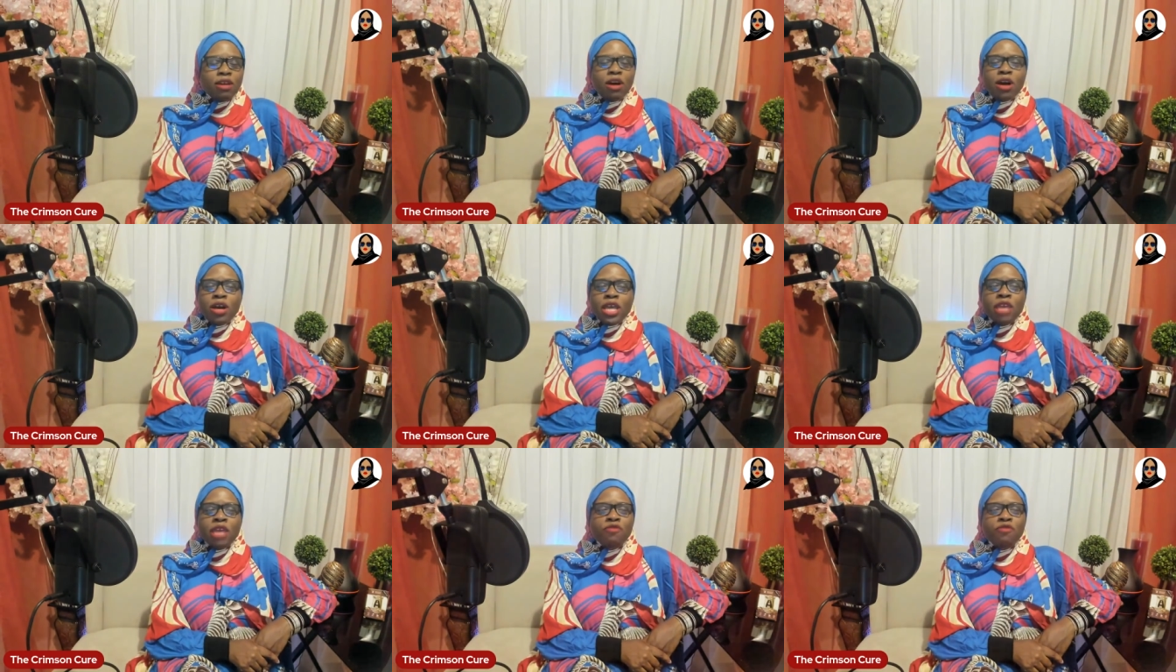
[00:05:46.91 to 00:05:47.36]

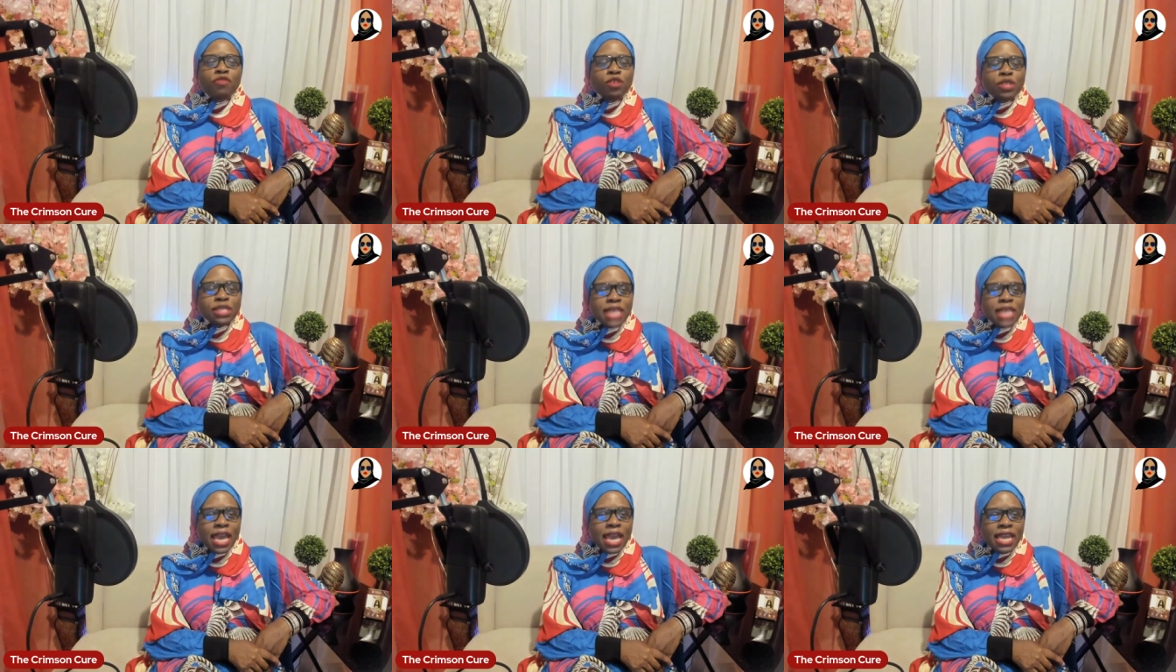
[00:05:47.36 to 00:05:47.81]
uh, if you
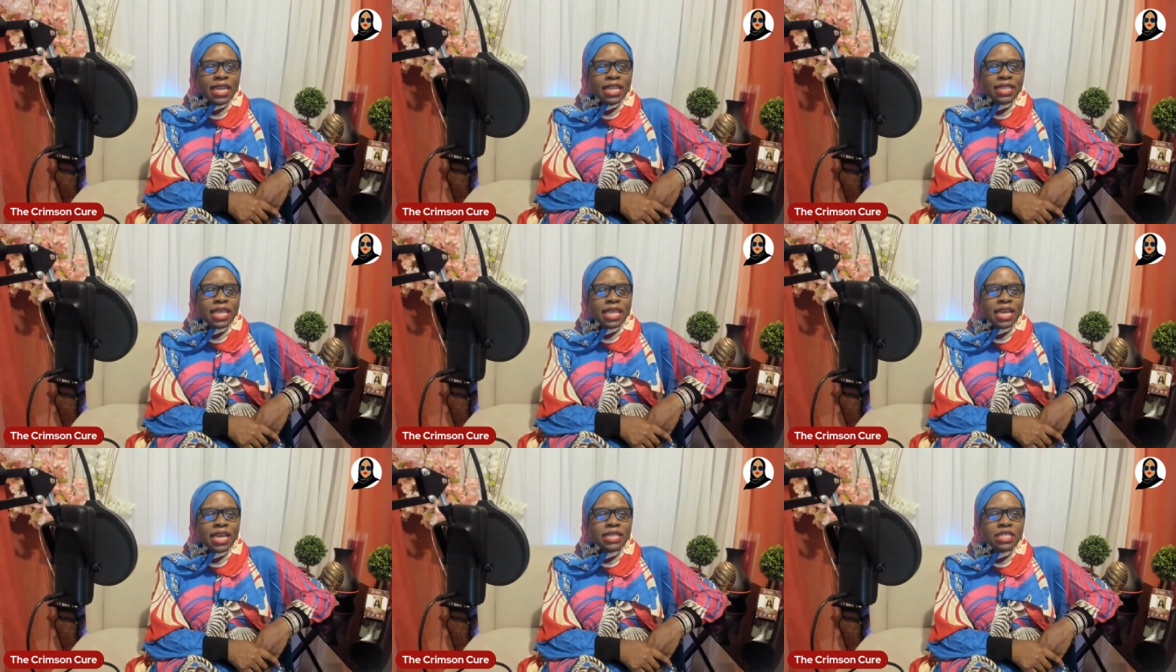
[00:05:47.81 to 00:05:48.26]
say
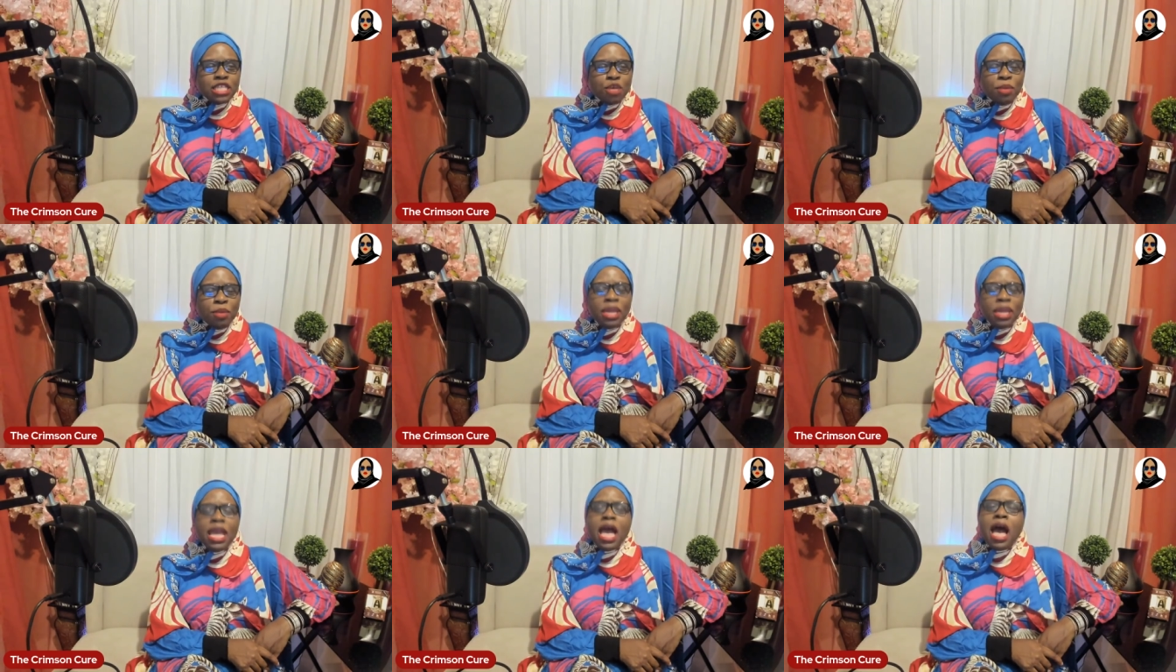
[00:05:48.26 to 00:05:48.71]
anything
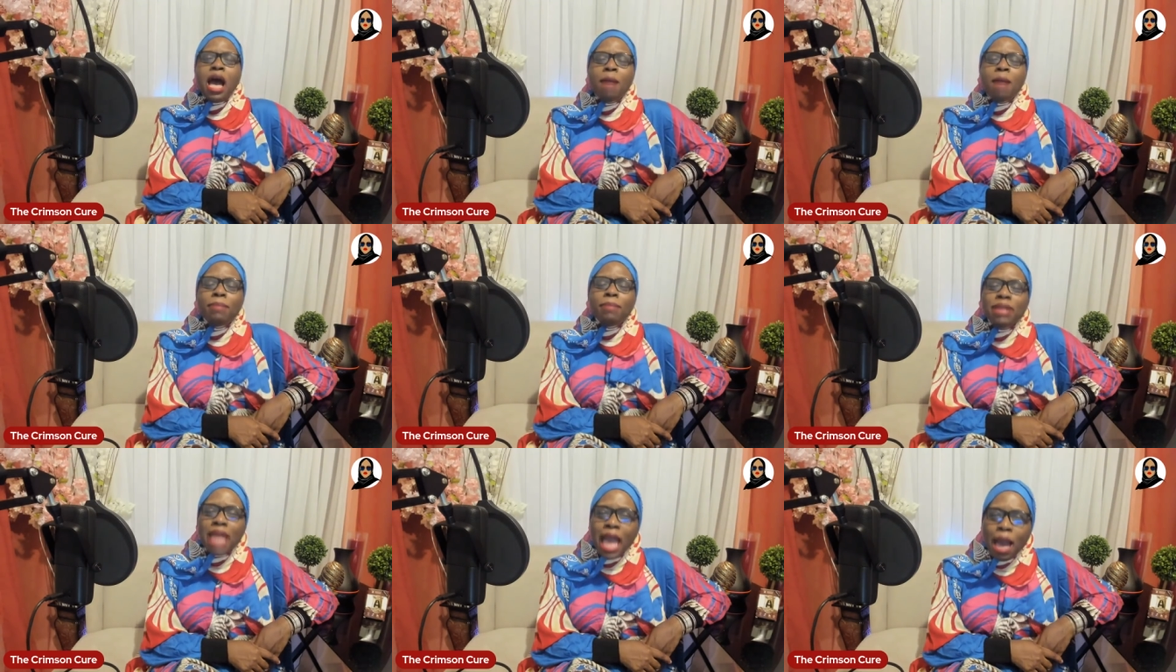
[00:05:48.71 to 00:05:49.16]
to me,
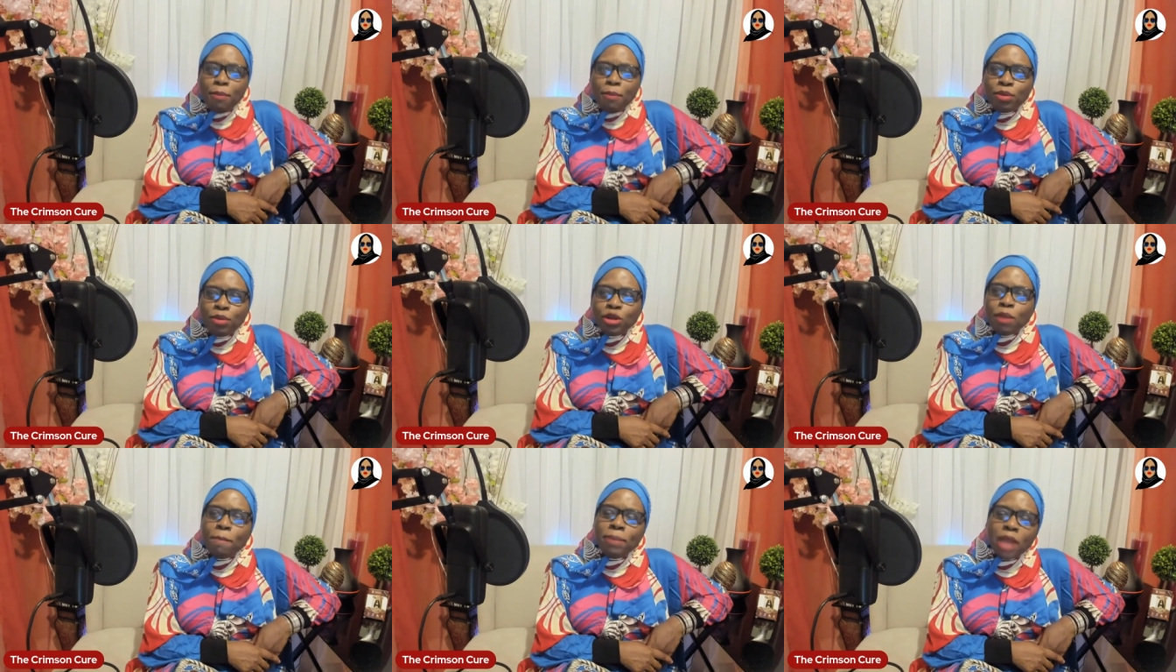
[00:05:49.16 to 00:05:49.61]
I'm
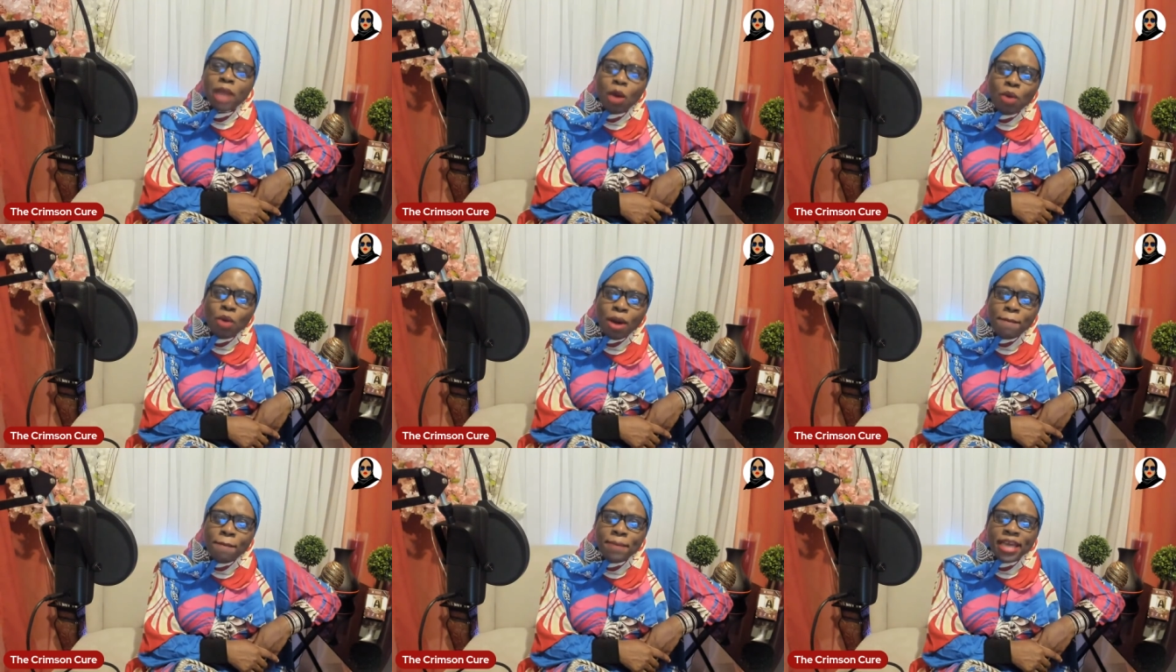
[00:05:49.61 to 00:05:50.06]
liable to
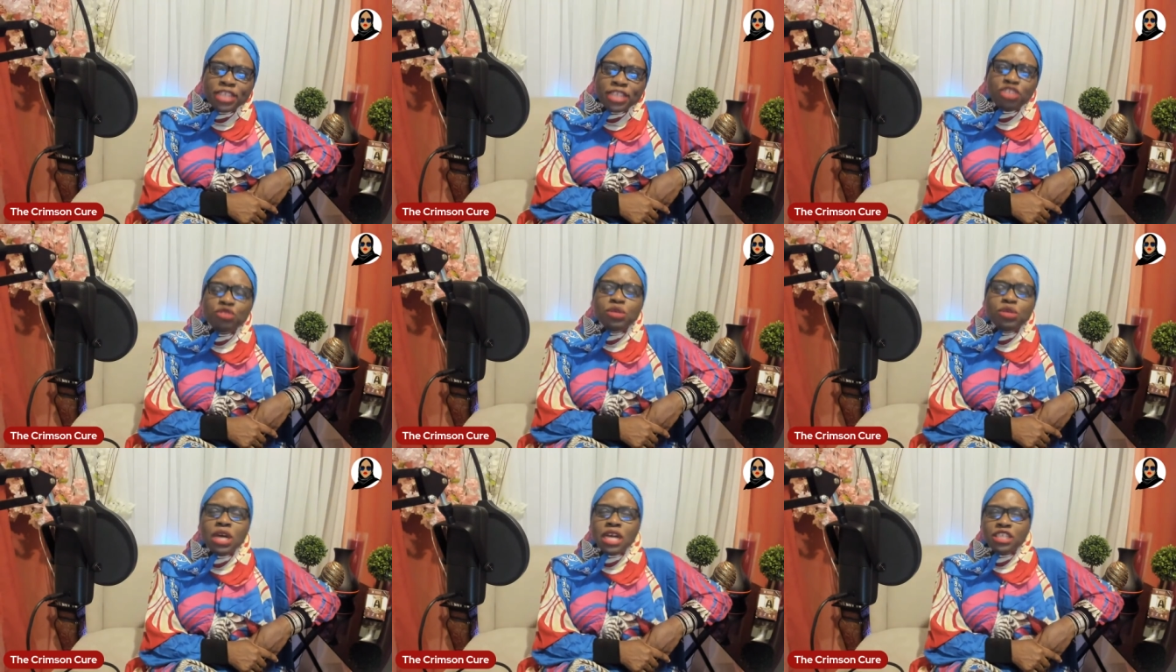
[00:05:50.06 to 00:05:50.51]
blow up
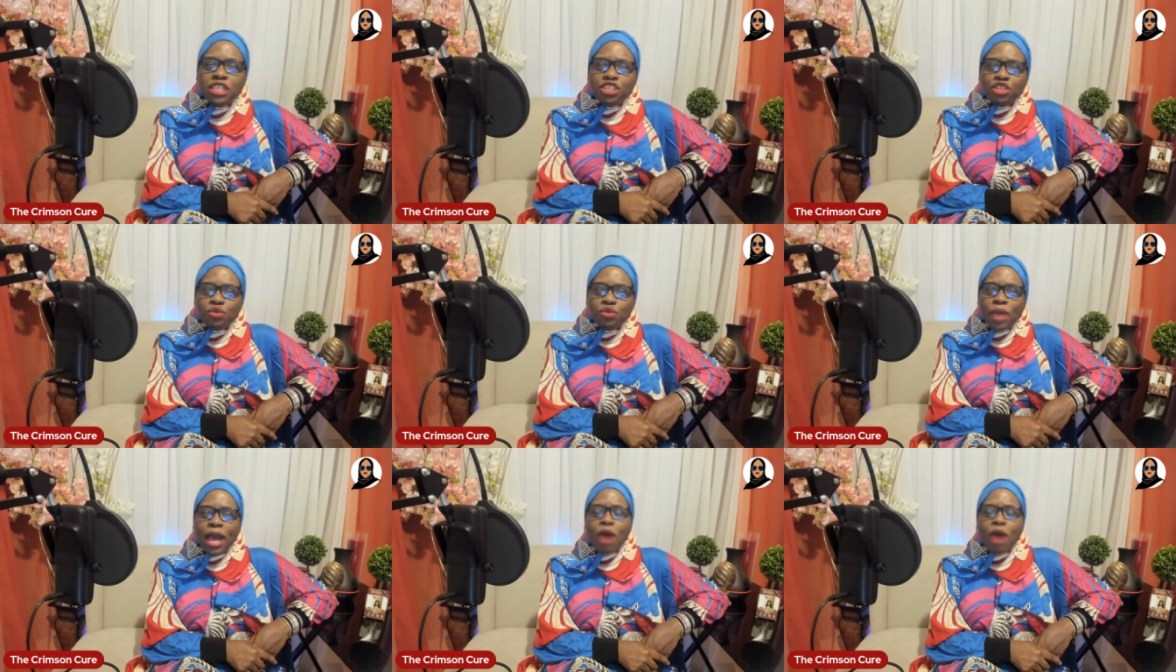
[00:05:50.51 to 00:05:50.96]
at you,
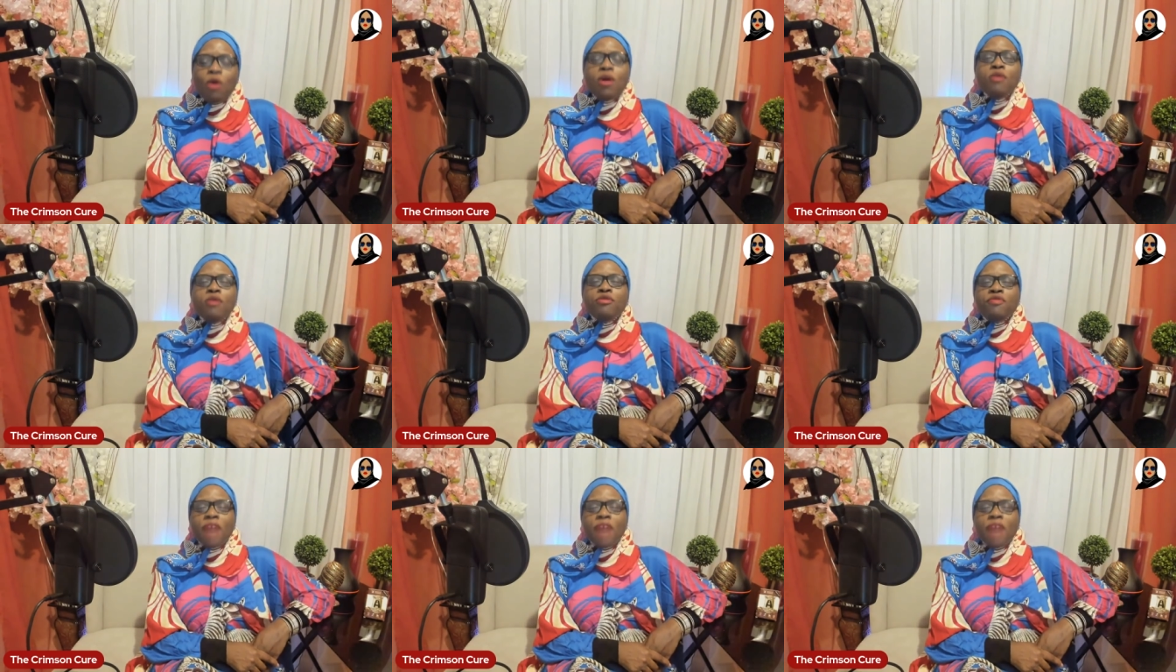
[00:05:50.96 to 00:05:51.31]
cuss you out,